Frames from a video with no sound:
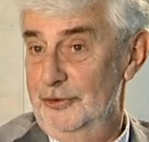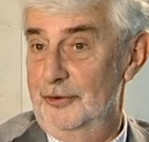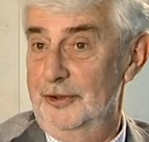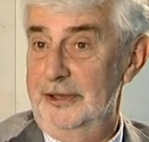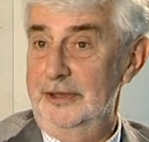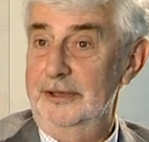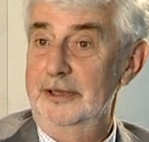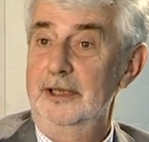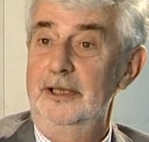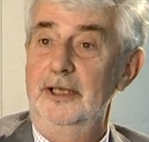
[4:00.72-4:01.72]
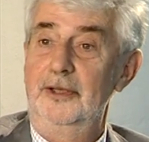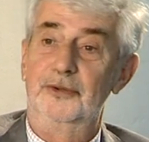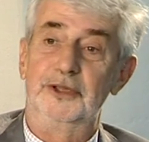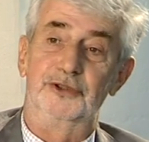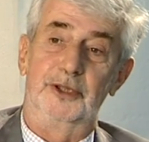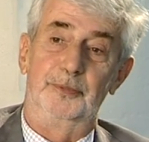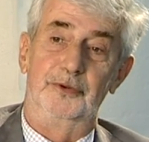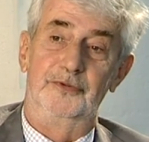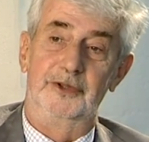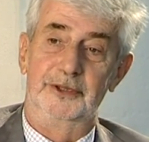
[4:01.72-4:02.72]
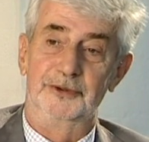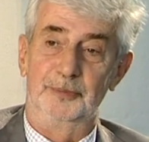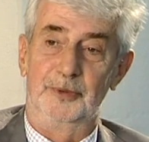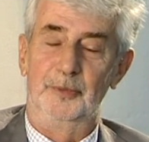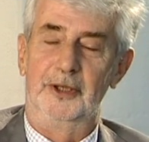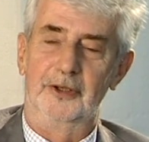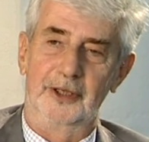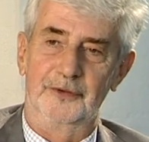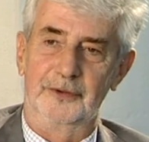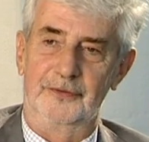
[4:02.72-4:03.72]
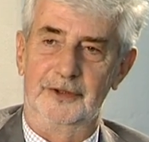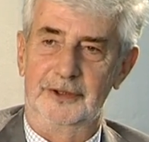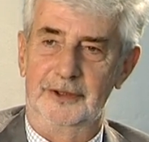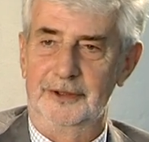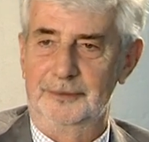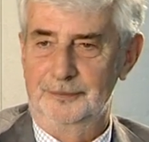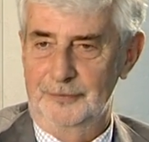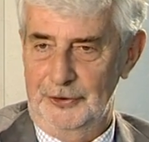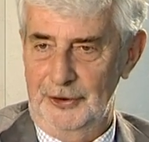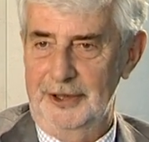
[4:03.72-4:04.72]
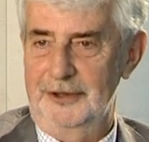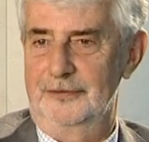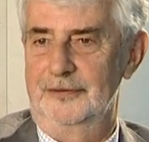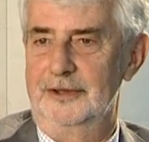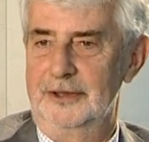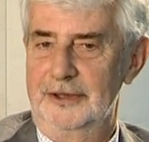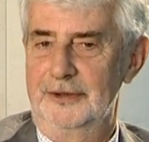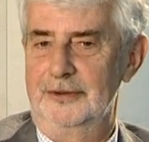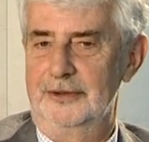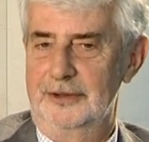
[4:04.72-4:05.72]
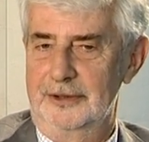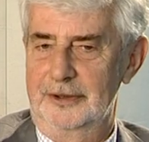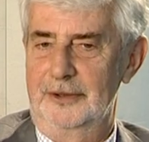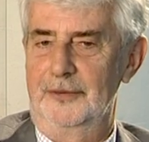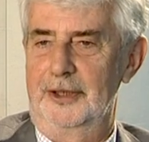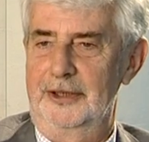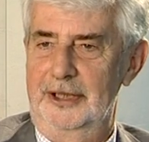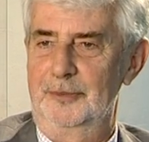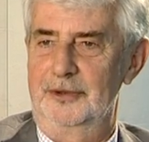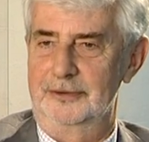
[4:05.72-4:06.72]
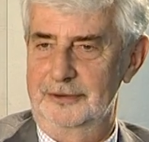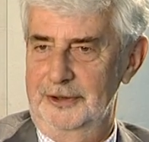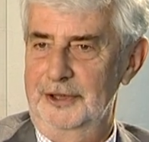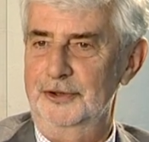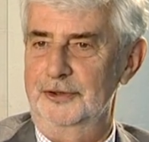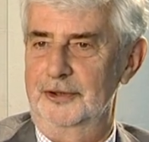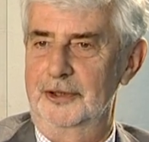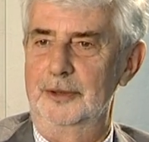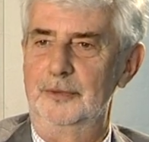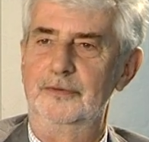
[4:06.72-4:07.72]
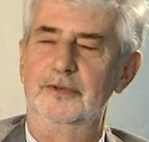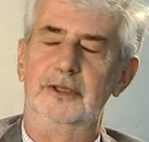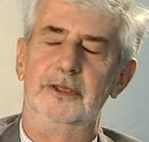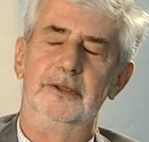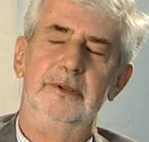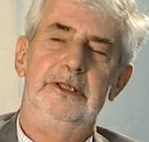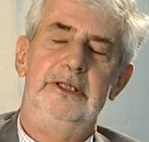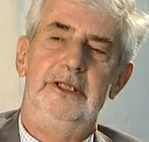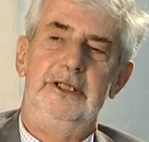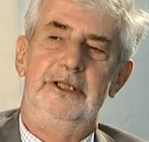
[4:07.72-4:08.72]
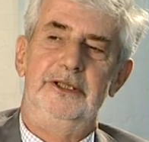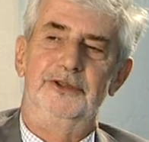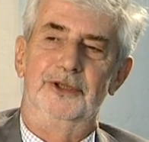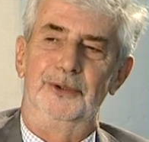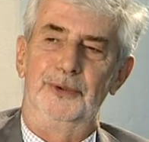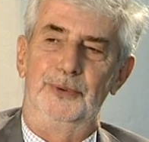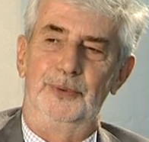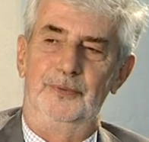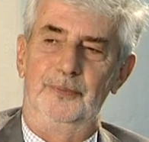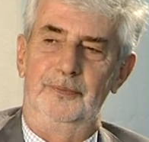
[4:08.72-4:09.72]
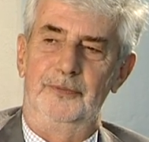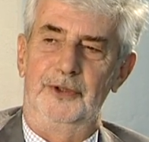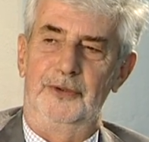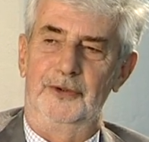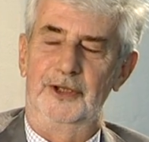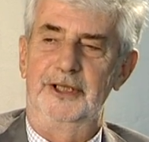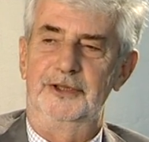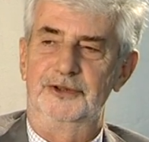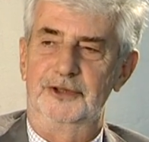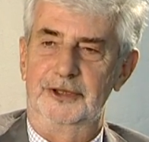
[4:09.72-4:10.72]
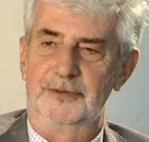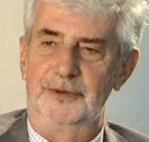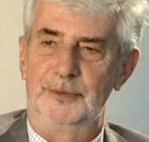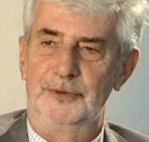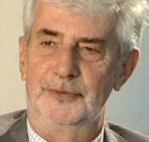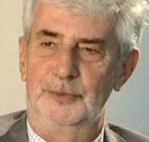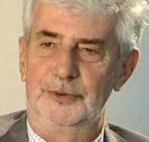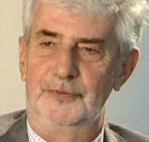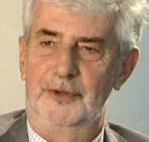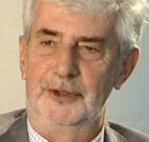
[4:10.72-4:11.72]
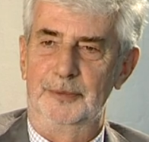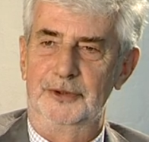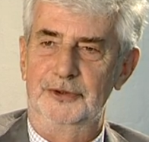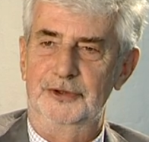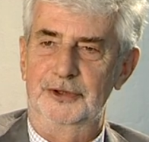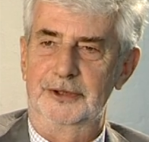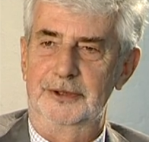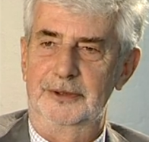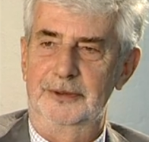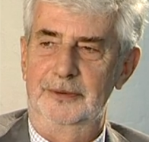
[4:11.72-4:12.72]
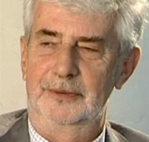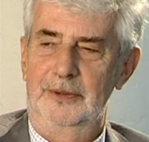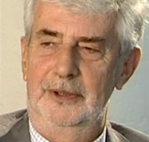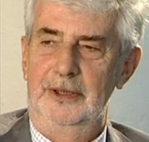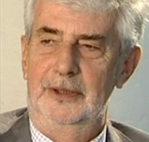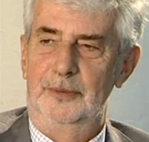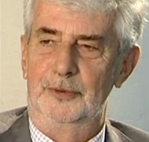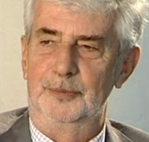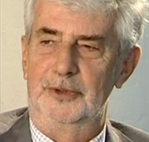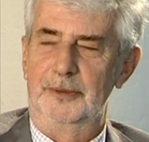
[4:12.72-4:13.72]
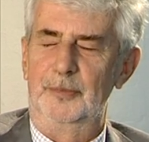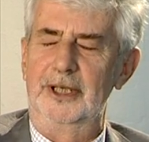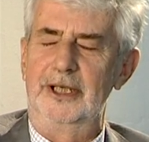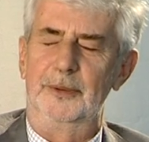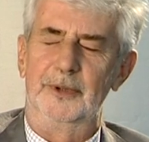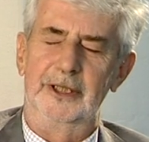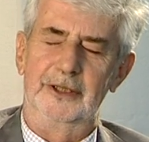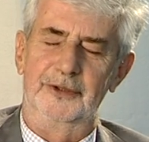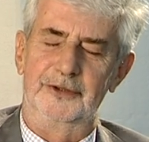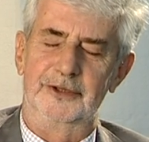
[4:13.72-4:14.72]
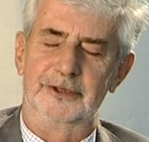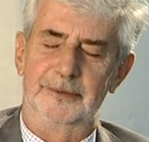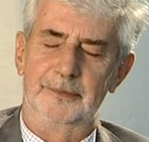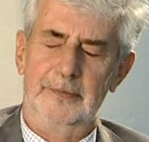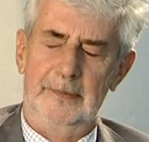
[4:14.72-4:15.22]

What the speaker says: three separate files: a bibliographic file, a data file, and then a chemical connection table file. So the data side of it was very much was my bailiwick at the time.